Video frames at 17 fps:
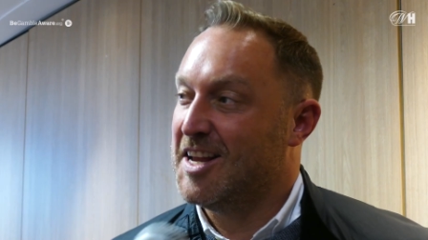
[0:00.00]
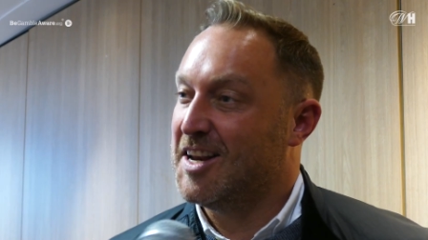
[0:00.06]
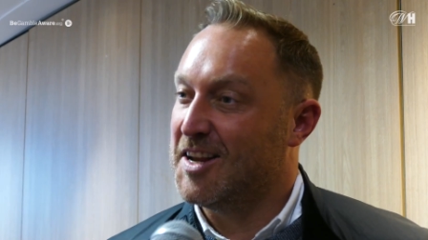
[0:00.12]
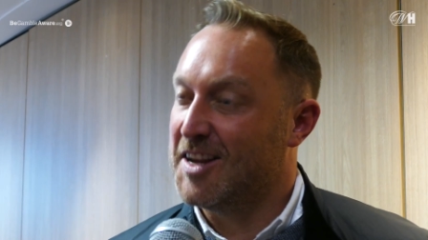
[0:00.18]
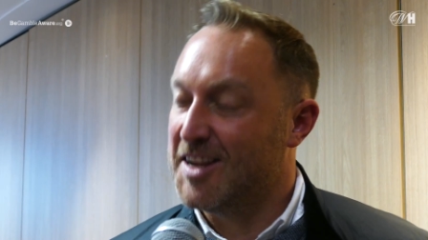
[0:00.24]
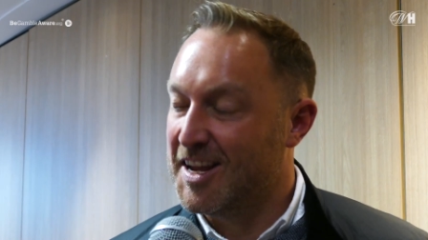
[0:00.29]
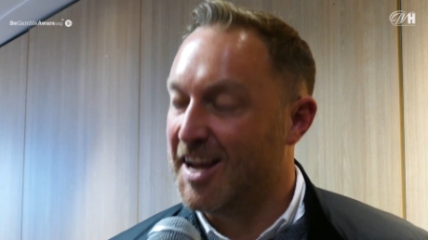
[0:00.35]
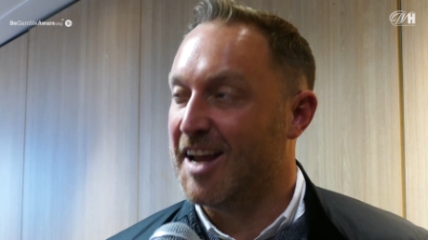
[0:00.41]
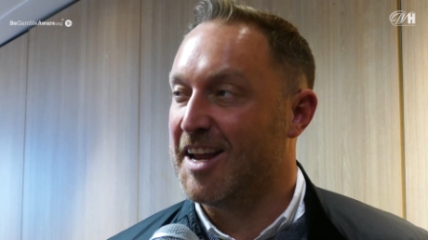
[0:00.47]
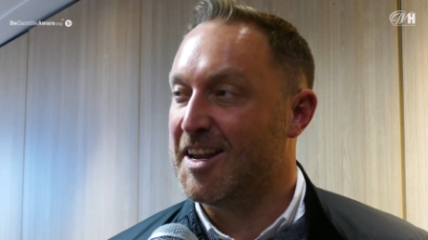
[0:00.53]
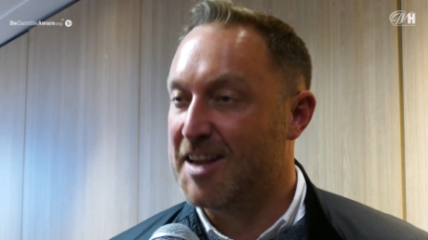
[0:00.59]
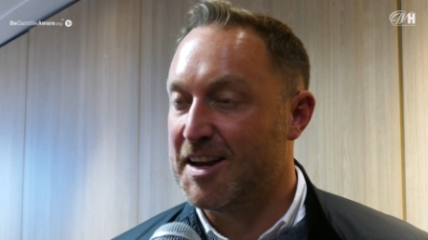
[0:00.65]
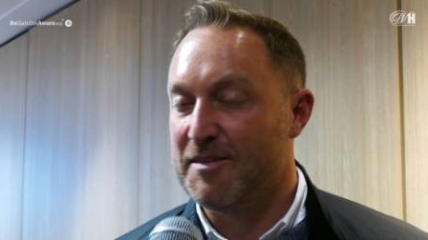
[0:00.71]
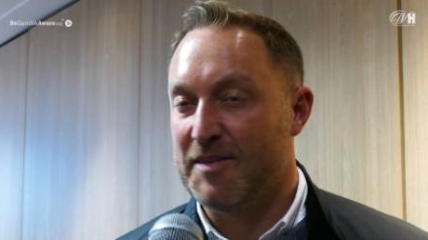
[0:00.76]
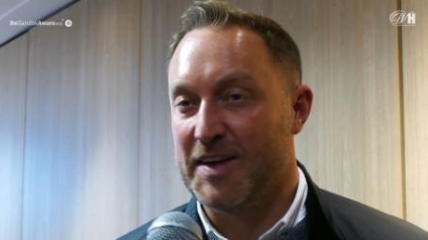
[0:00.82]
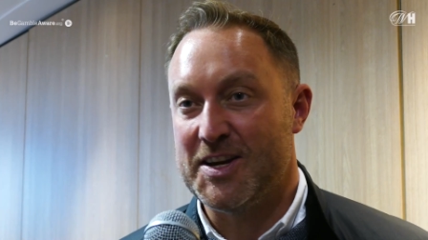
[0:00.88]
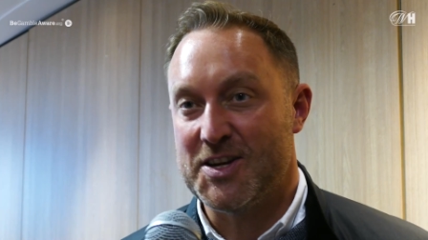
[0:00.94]
He
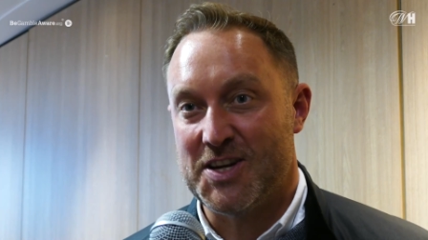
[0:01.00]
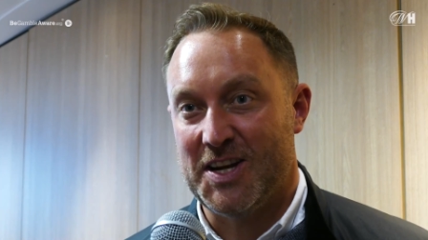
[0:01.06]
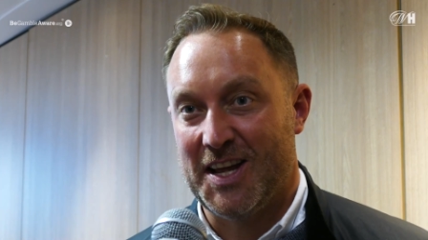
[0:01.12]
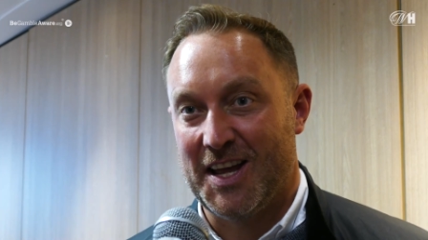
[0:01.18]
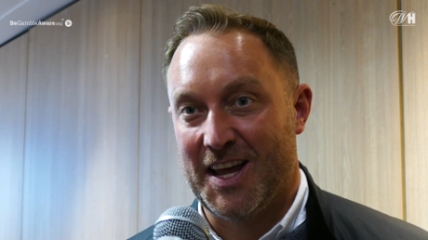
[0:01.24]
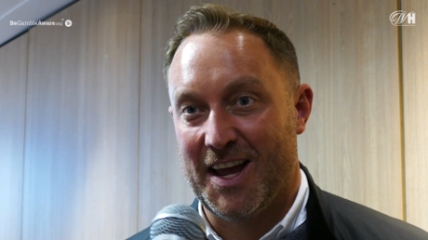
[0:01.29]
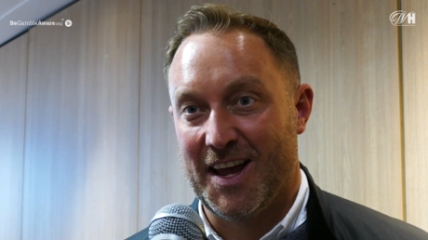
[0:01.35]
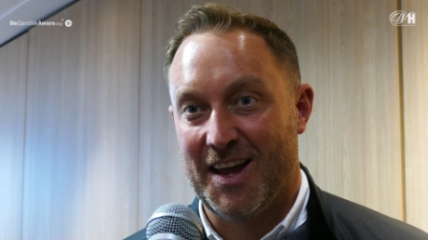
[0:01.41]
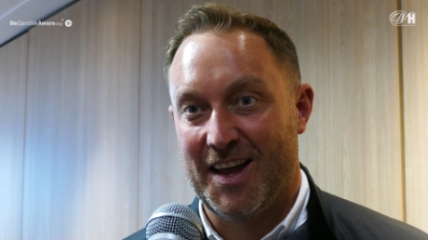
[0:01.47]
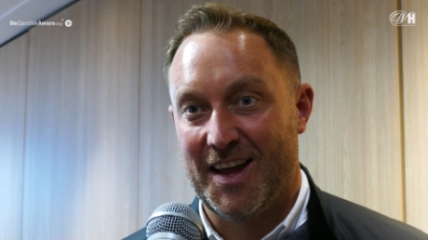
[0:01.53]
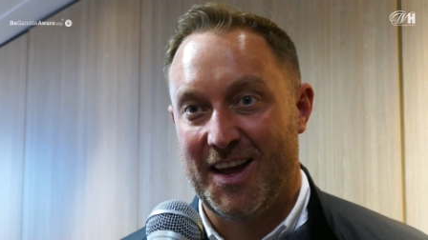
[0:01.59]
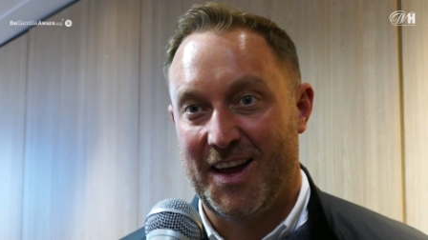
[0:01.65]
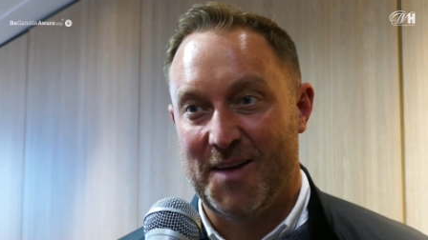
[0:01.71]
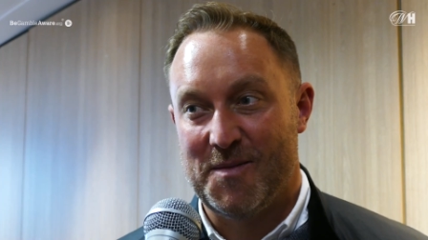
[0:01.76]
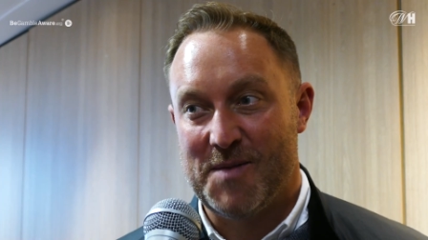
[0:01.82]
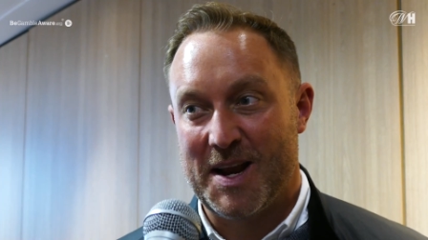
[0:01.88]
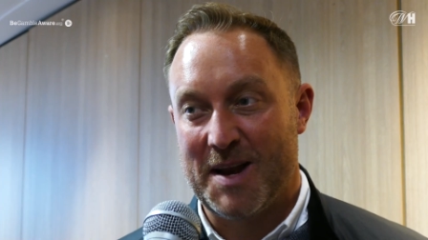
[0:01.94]
did eventually, yeah.
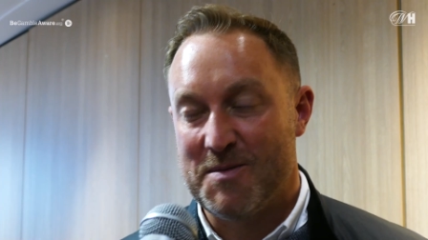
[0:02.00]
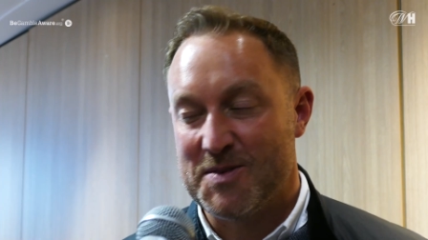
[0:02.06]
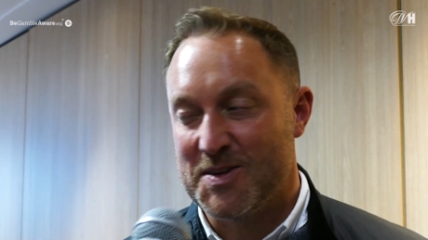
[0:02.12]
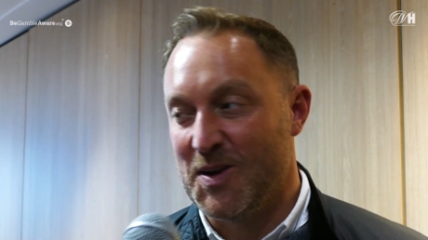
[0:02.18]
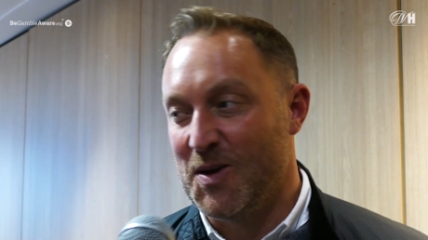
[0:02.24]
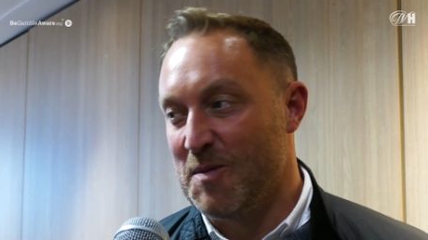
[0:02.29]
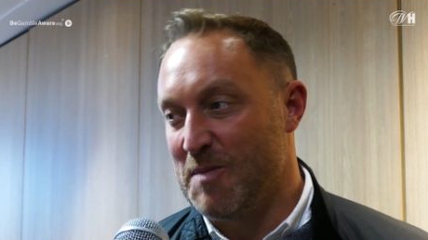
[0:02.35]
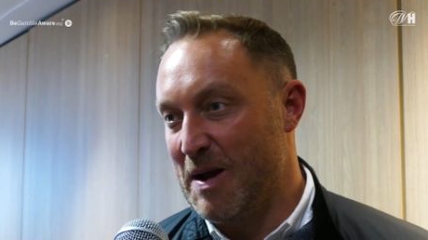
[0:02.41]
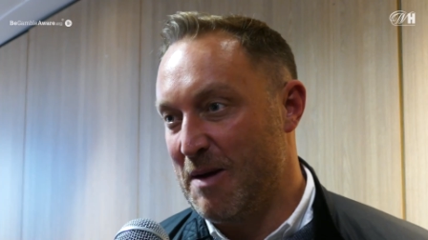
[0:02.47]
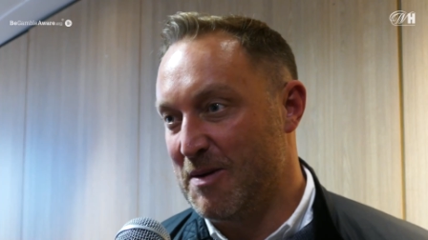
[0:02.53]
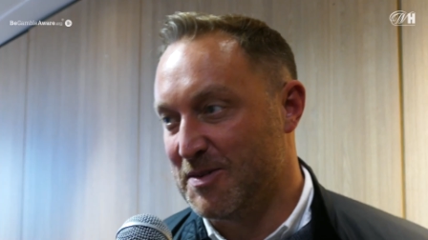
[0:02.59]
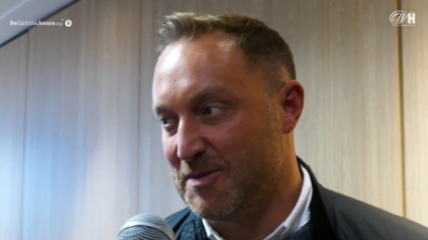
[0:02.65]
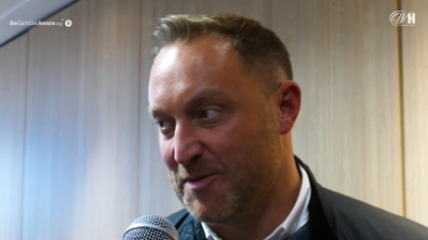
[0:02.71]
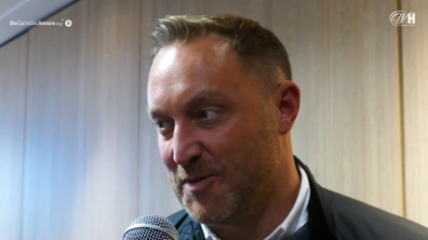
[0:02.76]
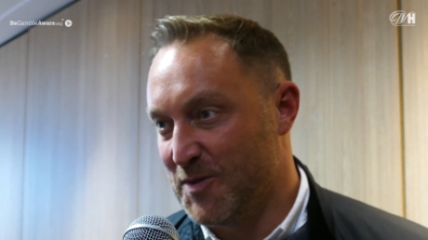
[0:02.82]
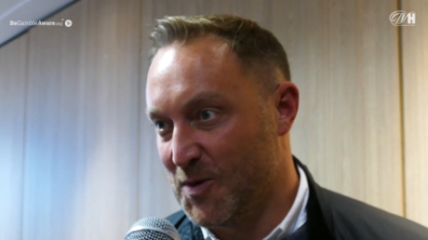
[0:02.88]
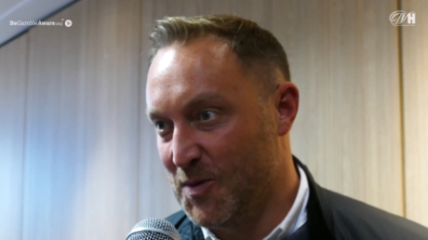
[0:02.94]
I mean, there was a lot of
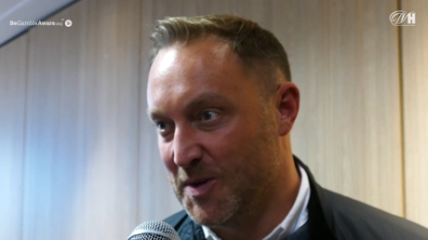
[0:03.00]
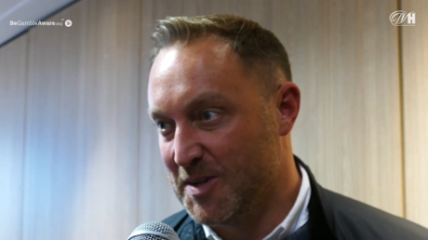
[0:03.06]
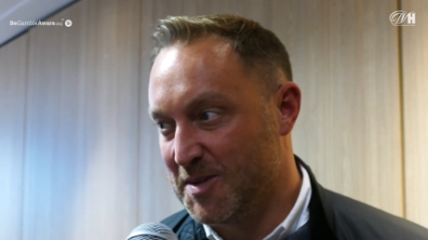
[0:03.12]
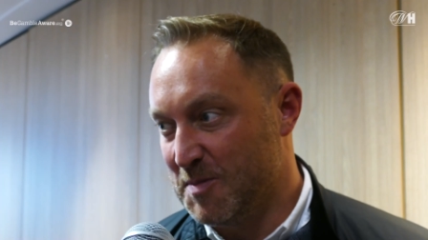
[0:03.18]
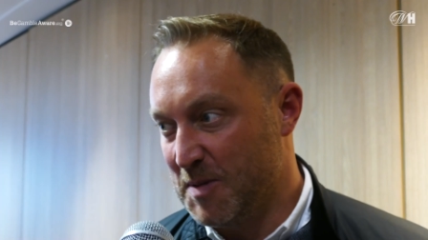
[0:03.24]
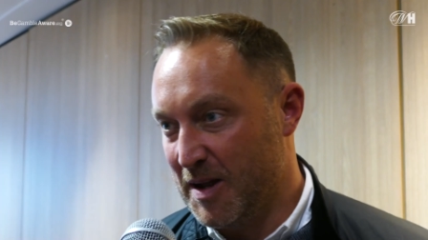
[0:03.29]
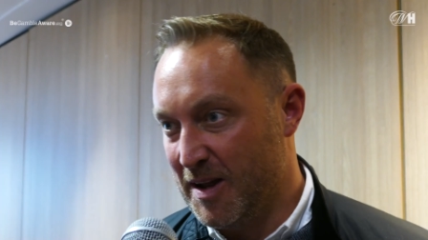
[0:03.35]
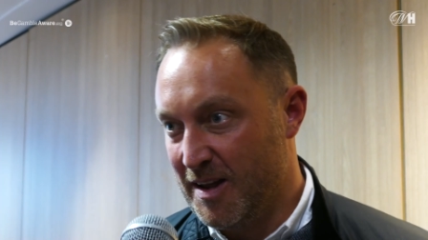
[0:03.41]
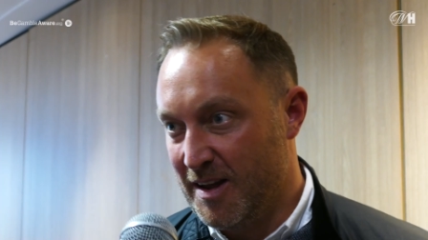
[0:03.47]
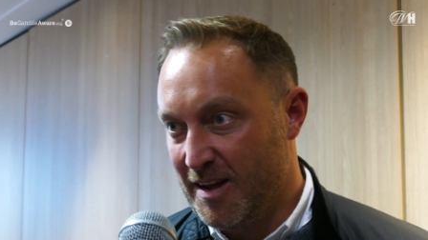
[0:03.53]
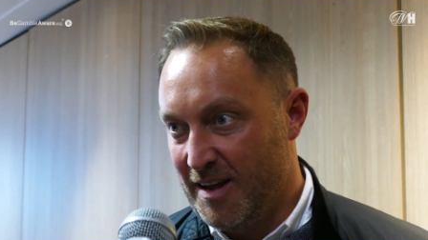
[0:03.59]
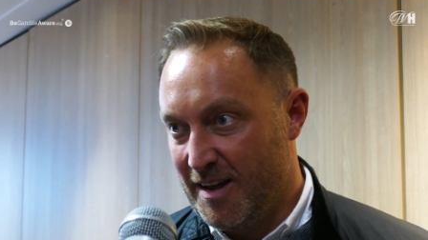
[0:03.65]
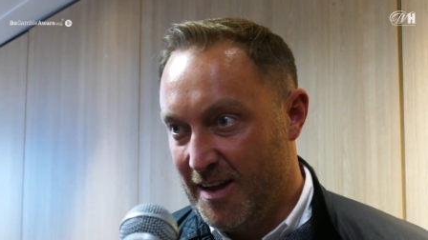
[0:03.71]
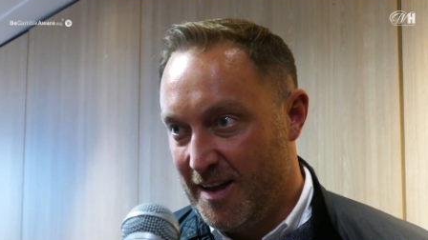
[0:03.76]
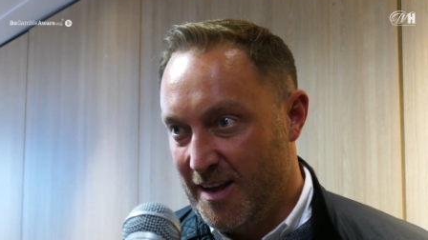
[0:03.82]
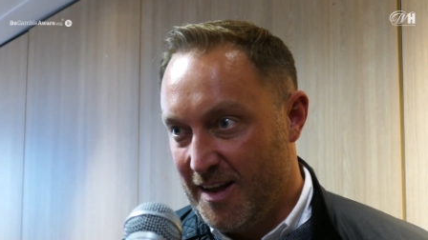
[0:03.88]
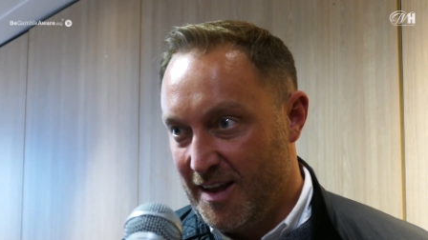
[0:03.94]
backwards and forwards, but
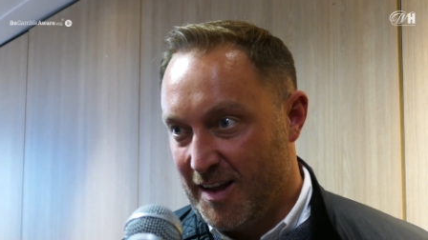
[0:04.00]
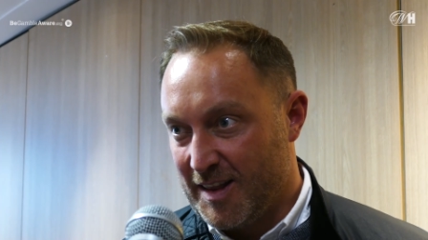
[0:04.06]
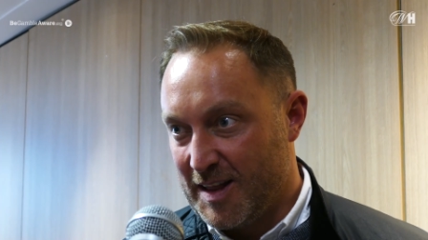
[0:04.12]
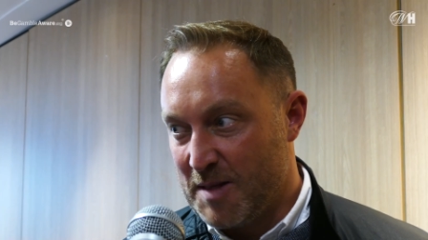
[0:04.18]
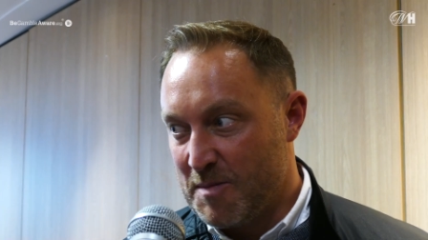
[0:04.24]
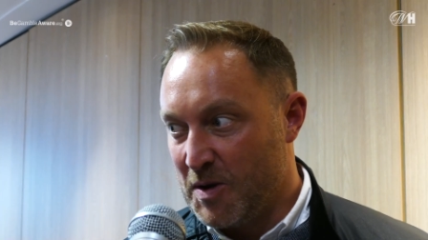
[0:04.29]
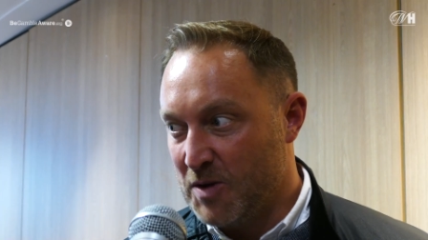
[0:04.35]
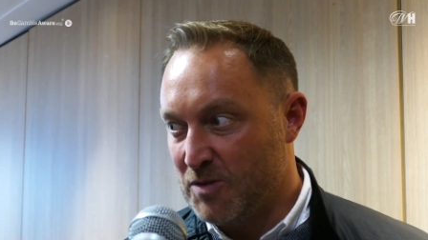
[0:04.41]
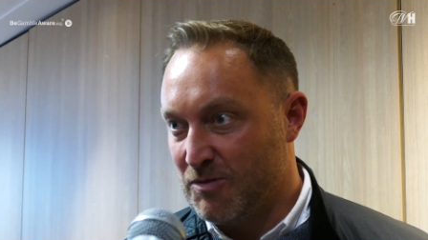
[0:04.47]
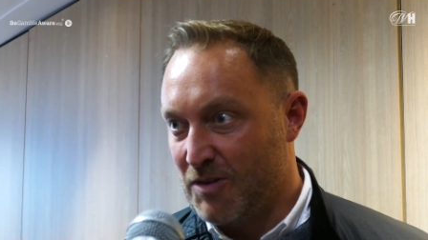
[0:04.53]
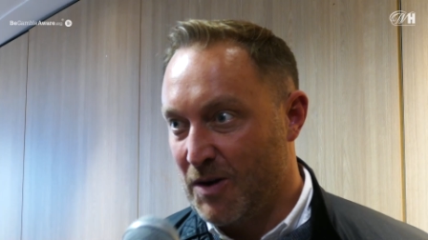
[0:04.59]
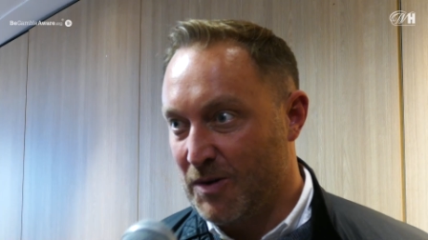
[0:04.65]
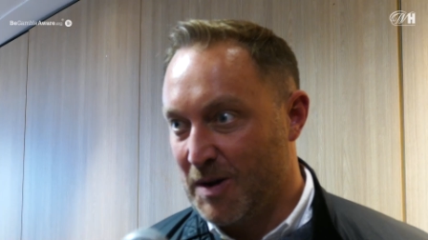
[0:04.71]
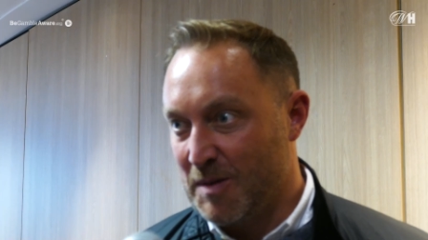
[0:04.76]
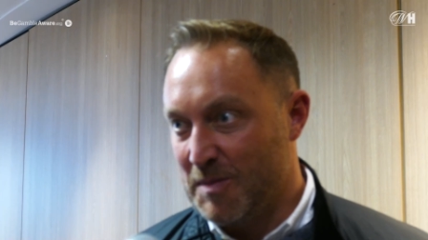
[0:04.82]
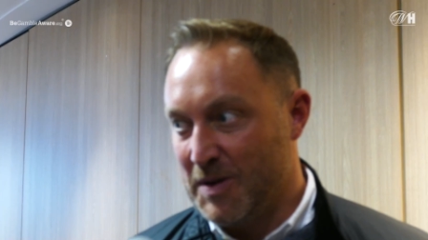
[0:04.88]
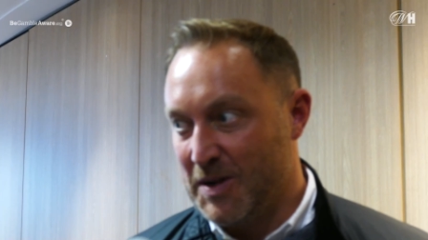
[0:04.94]
I think the most
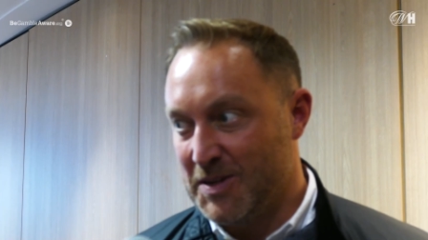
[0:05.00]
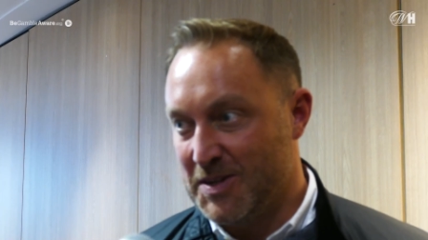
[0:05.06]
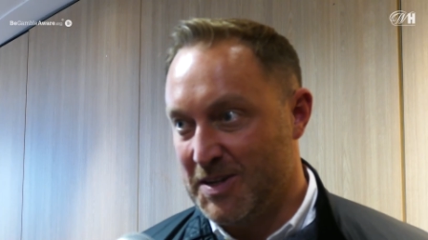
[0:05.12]
rolled up